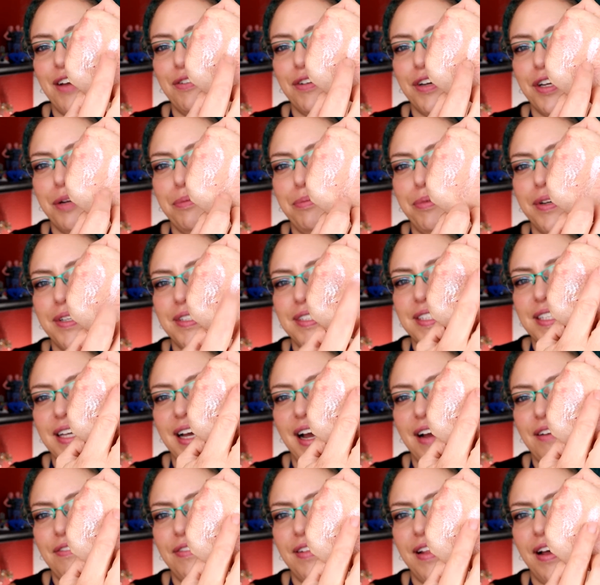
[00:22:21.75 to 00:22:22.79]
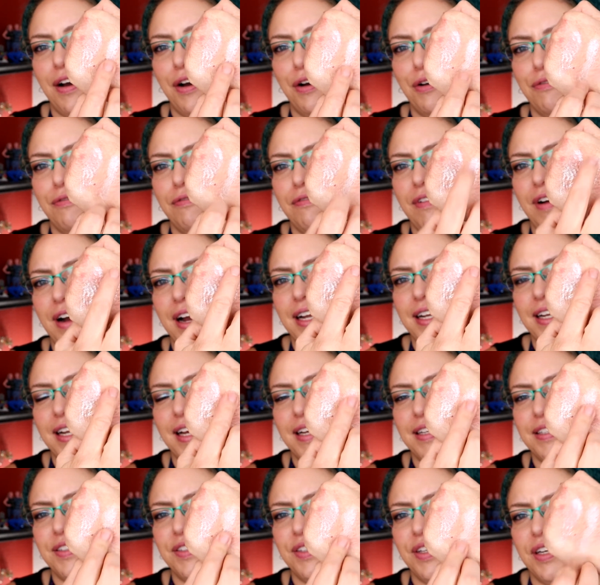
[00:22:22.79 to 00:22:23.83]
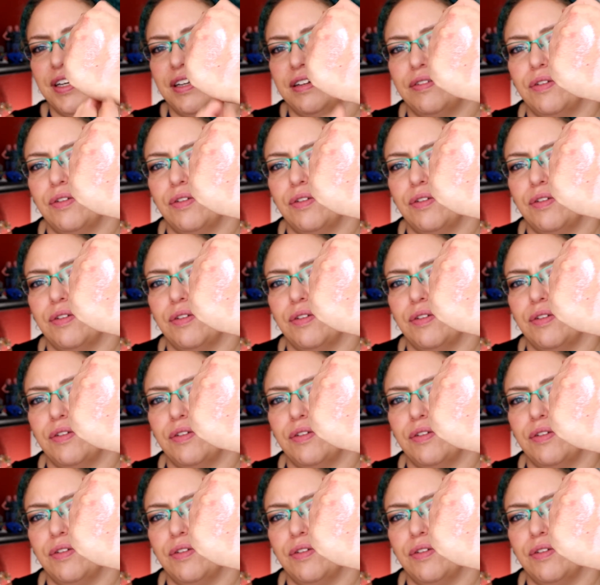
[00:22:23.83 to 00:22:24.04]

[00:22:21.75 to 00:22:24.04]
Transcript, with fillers: And we're gonna put sky flower right next to